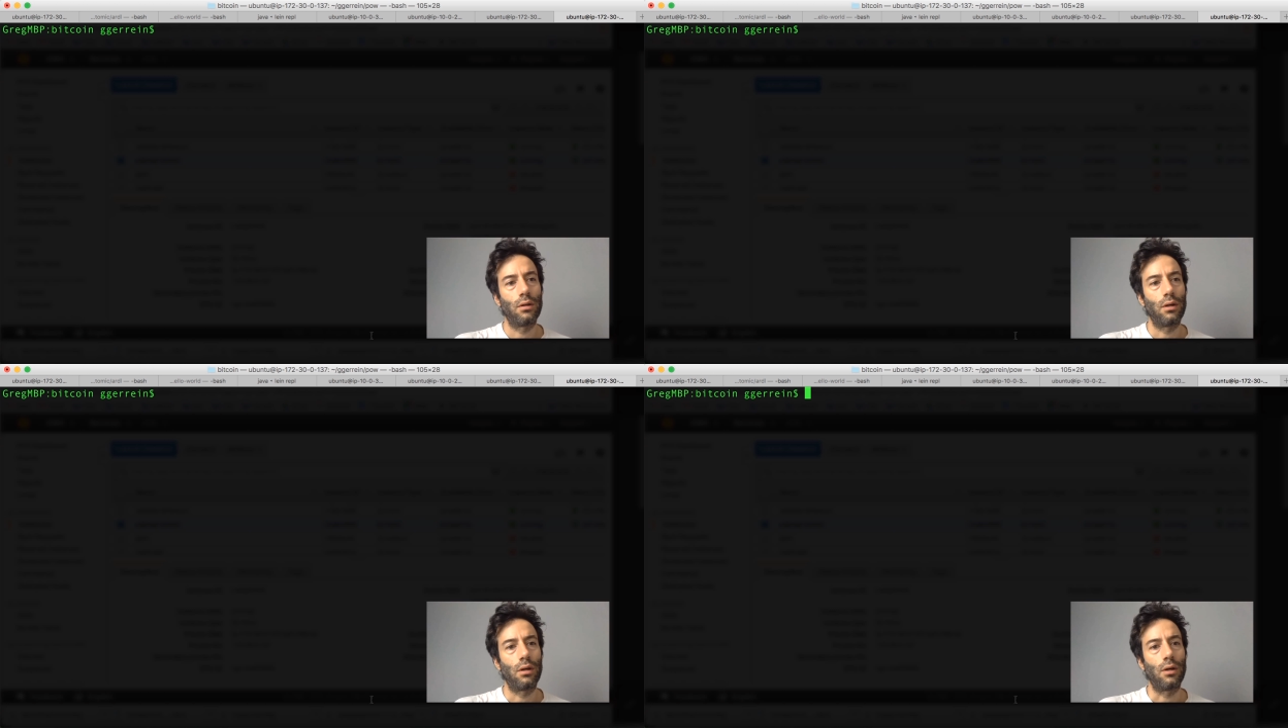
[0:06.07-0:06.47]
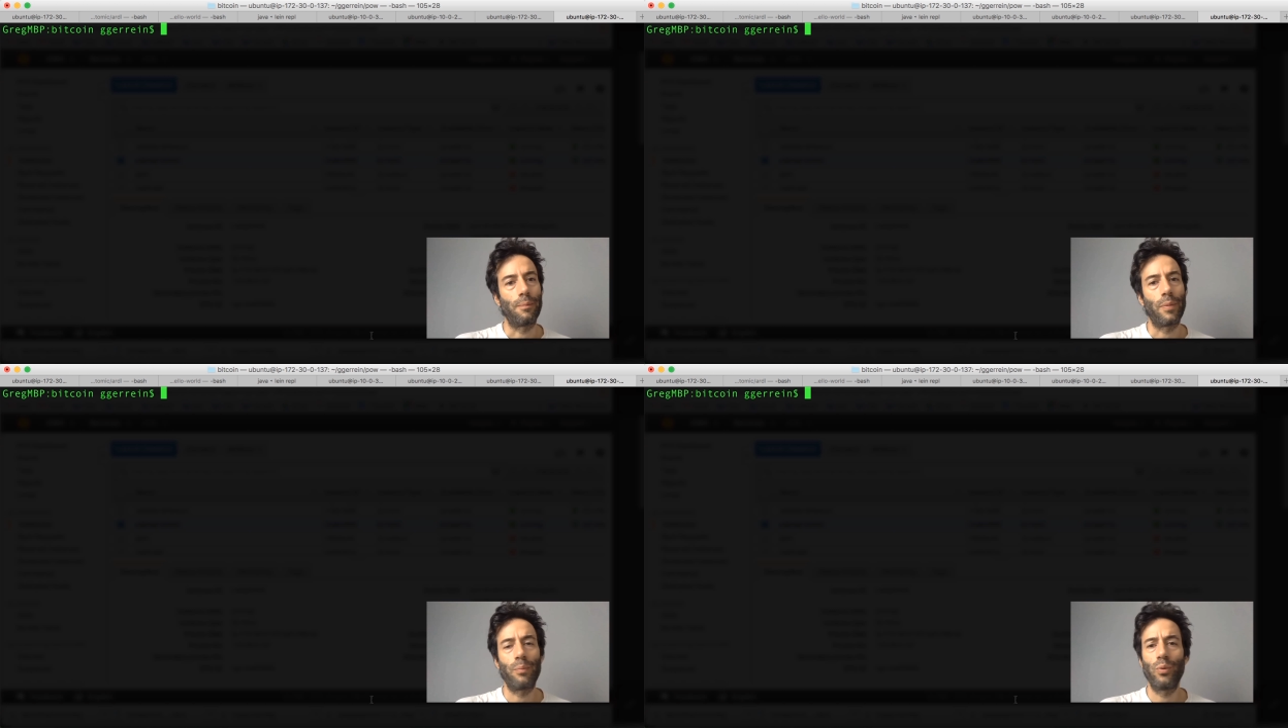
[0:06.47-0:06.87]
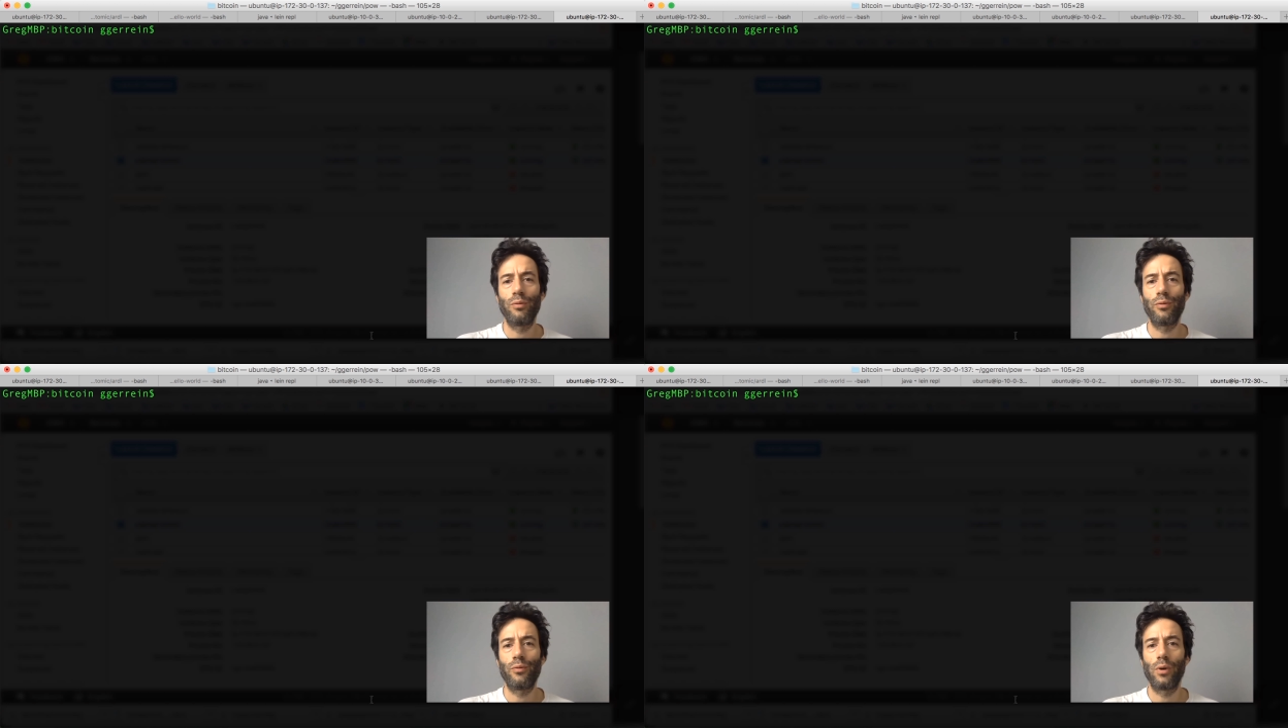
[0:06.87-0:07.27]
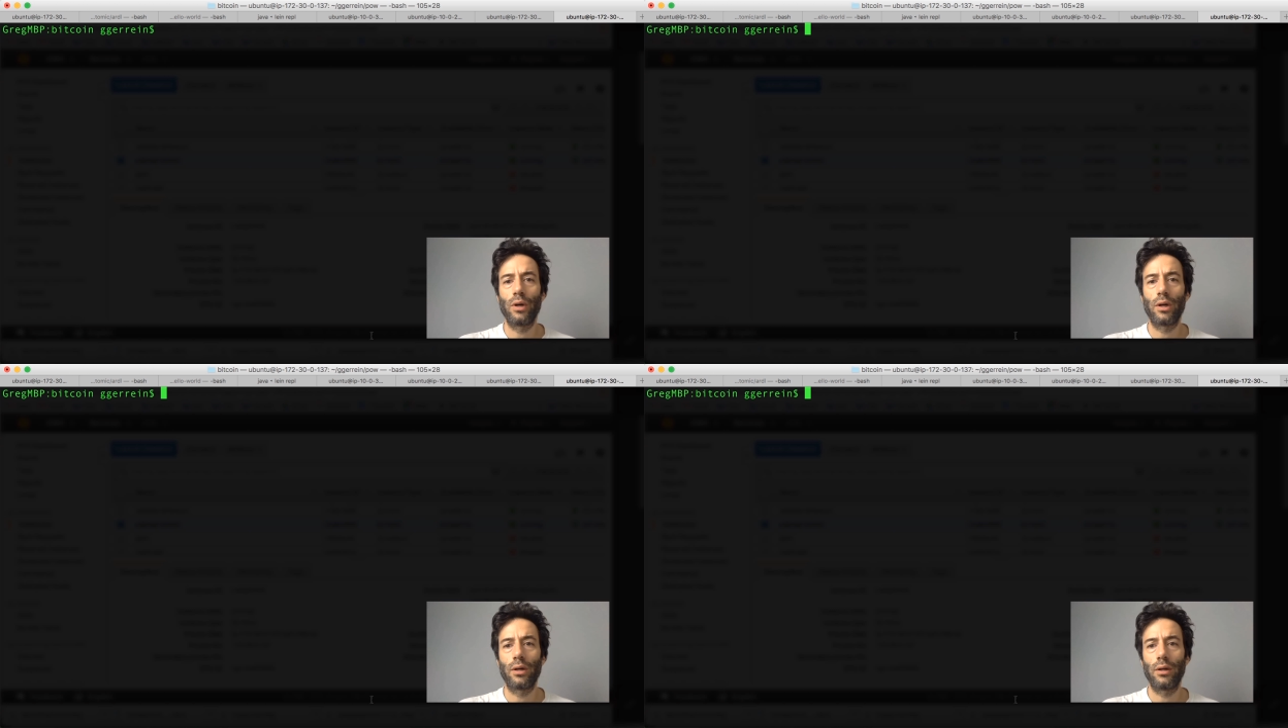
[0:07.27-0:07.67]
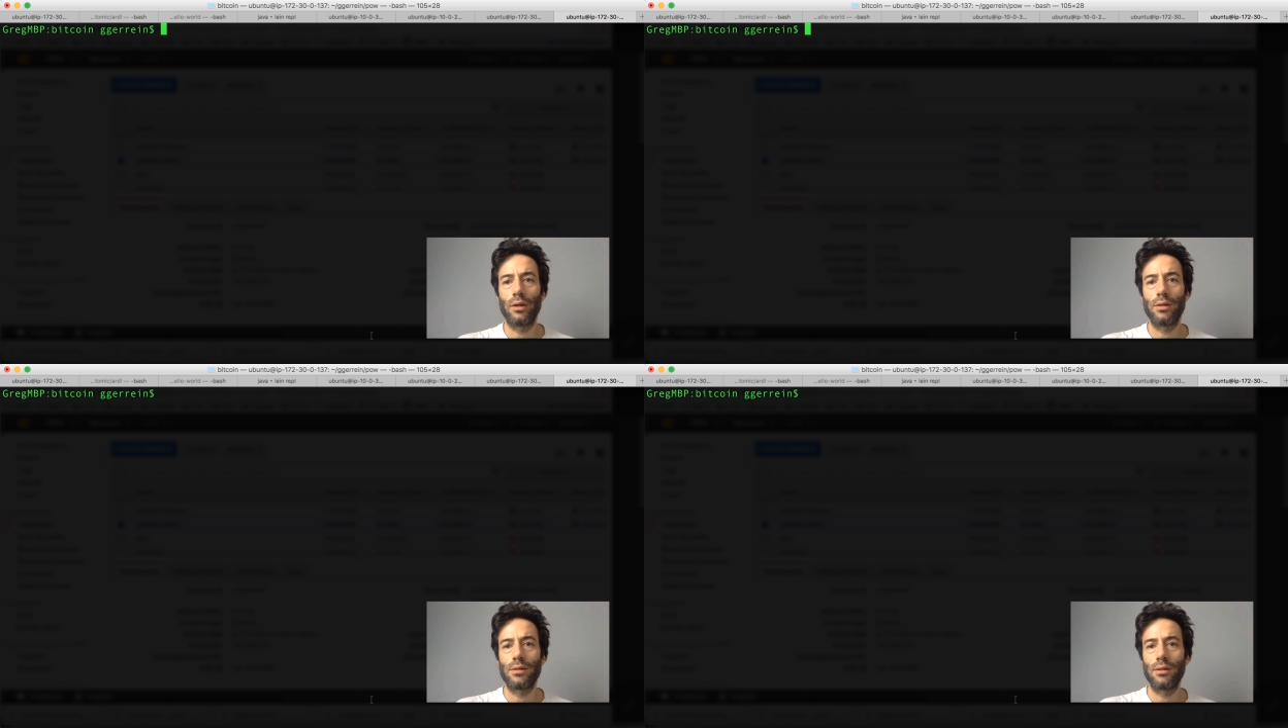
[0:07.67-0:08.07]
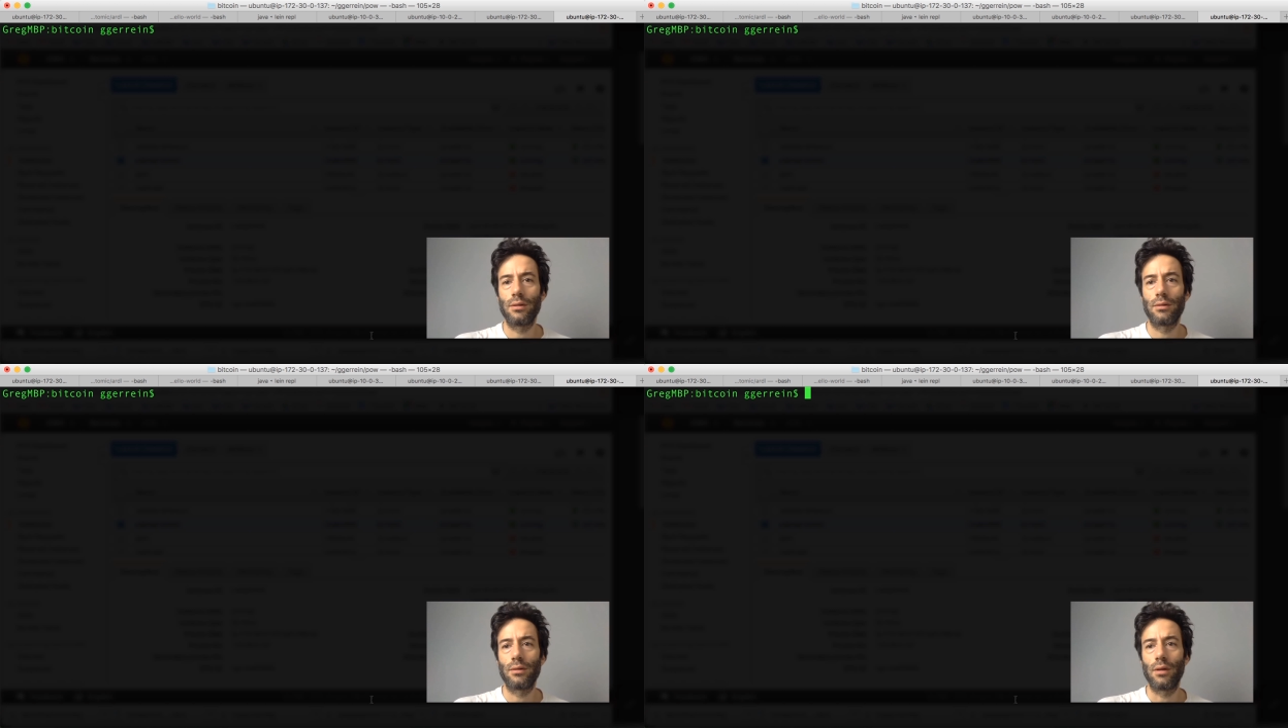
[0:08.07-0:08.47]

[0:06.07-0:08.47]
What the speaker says: Proof of work isn't